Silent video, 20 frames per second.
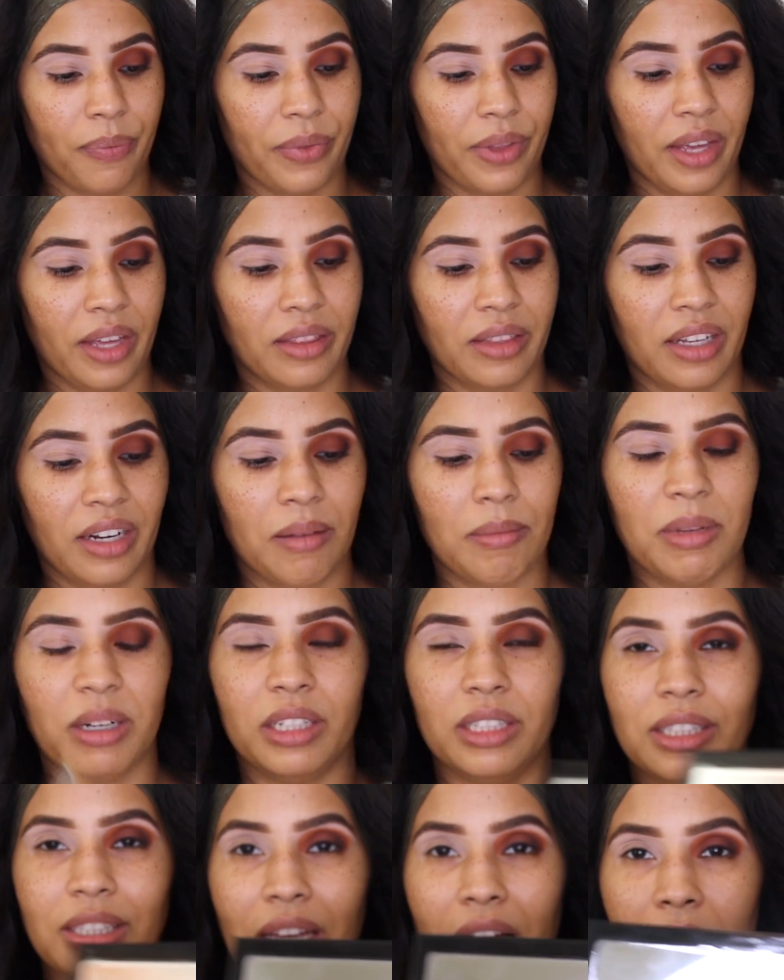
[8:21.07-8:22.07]
And then I'm
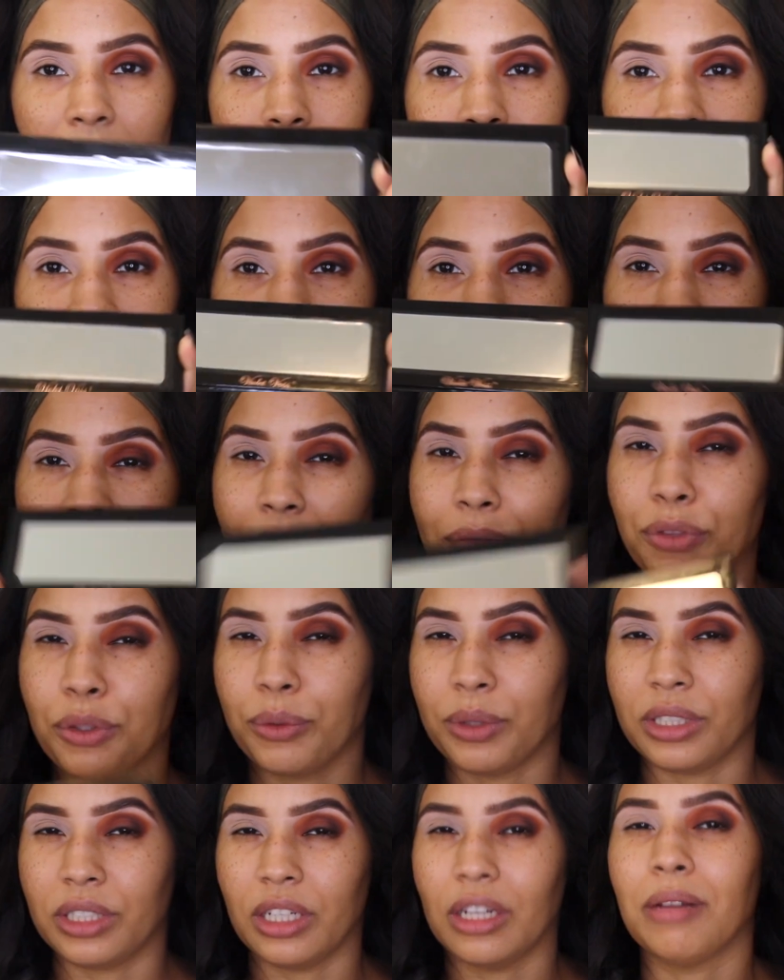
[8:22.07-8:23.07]
gonna top that. After
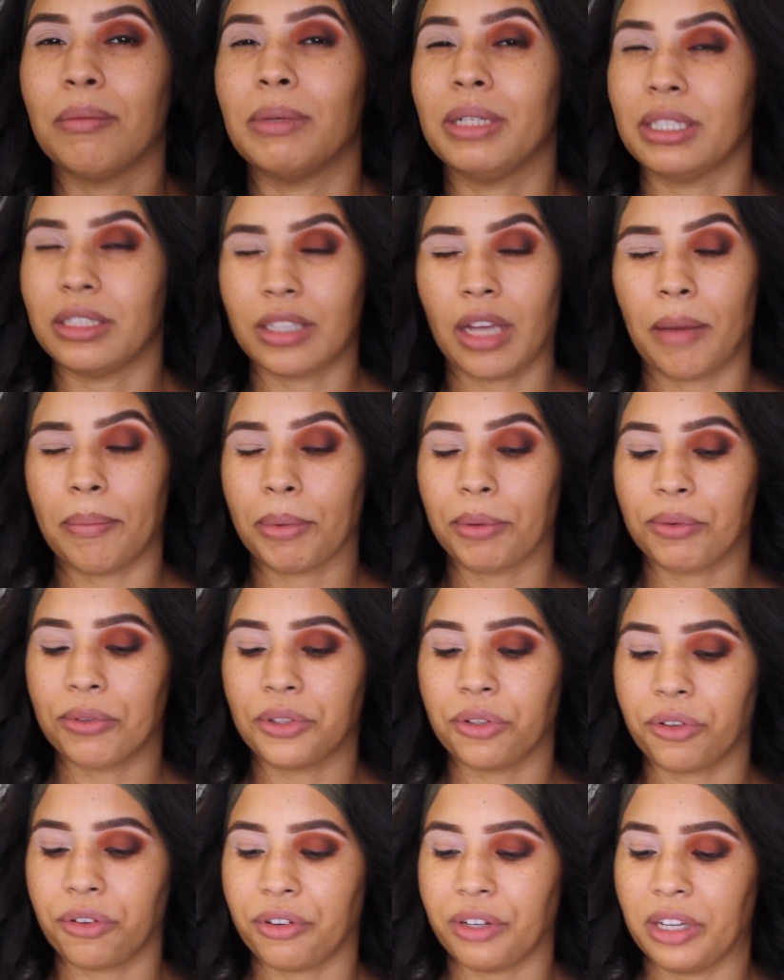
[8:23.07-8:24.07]
we're done, I'm gonna top it
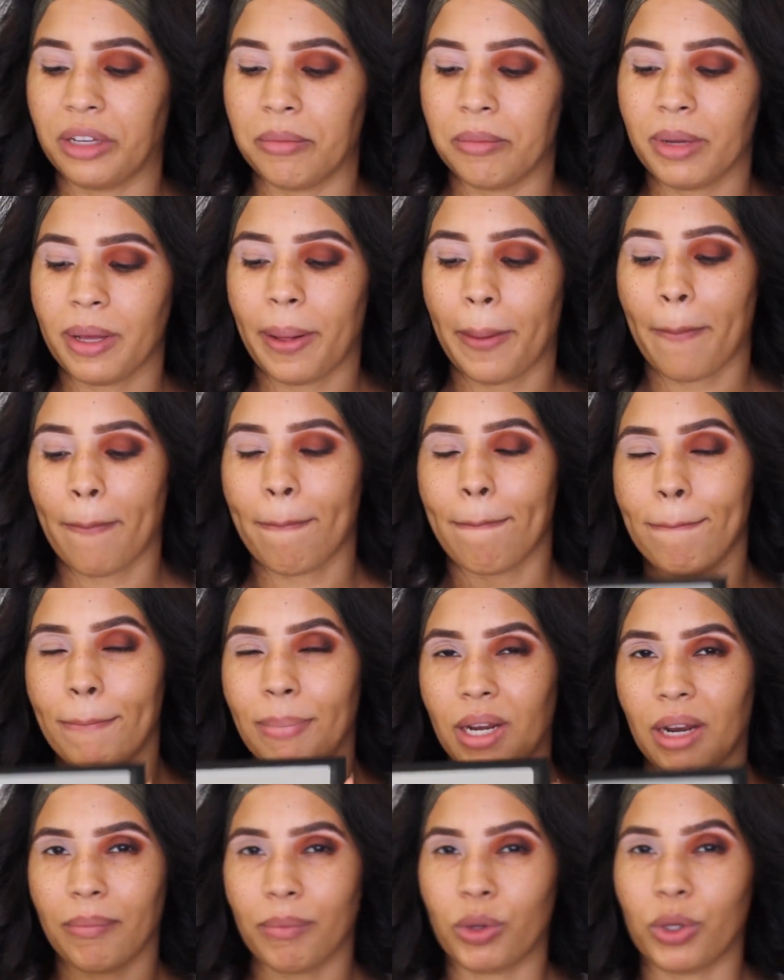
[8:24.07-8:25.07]
with cream,
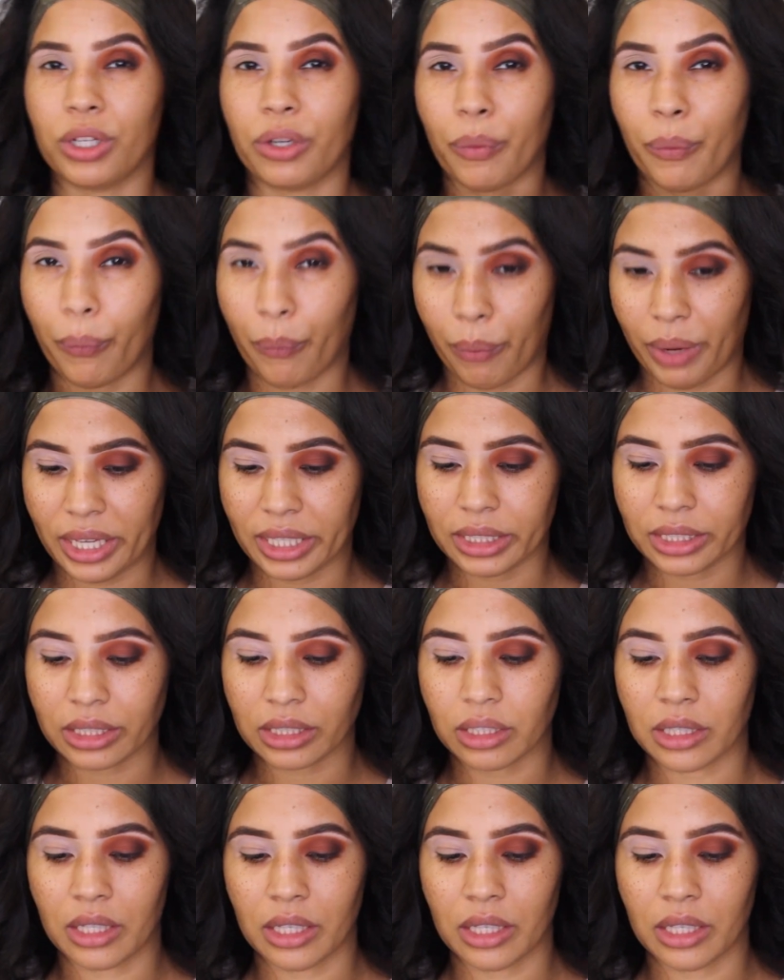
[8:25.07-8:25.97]
but I'm gonna wait.